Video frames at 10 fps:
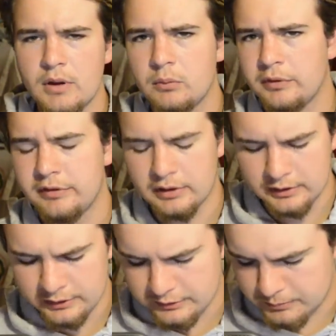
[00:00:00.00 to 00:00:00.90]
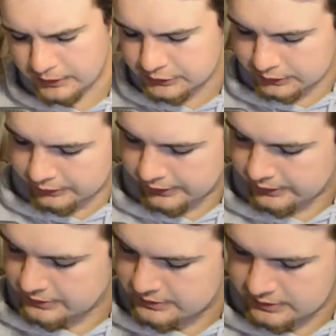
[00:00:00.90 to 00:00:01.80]
one thing I need to mention
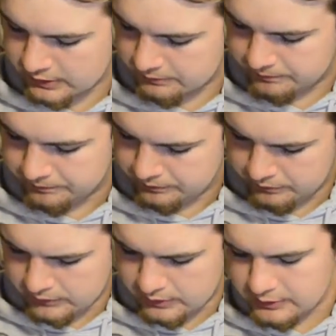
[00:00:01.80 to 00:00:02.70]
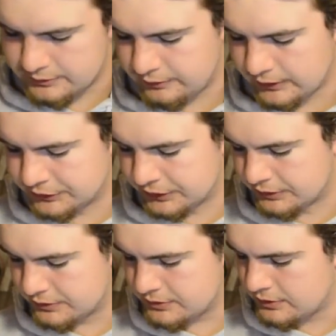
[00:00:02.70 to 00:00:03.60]
is these
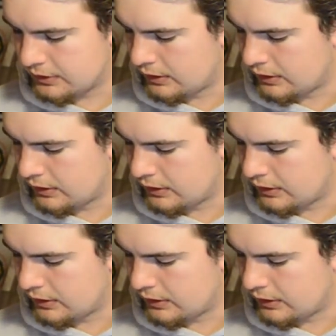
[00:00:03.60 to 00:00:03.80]
Fletchings